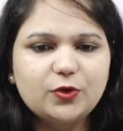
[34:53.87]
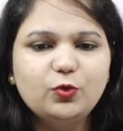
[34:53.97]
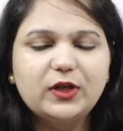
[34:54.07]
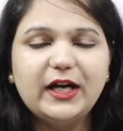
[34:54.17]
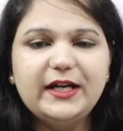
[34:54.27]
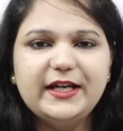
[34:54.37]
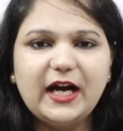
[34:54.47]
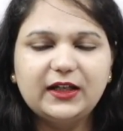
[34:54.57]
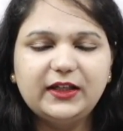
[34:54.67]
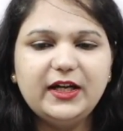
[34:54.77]
who
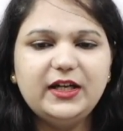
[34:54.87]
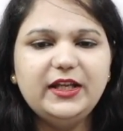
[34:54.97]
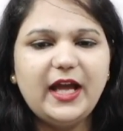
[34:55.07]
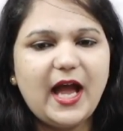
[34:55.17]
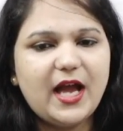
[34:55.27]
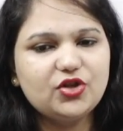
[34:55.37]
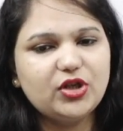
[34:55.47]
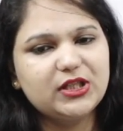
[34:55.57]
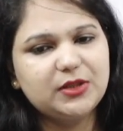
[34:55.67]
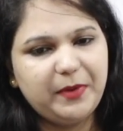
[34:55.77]
conducted the Asch
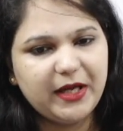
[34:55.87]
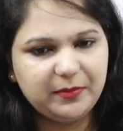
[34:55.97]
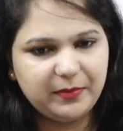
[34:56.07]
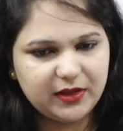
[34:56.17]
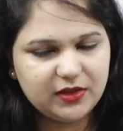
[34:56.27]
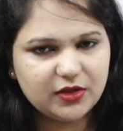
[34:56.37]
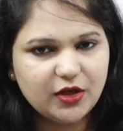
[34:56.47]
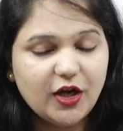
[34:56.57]
experiment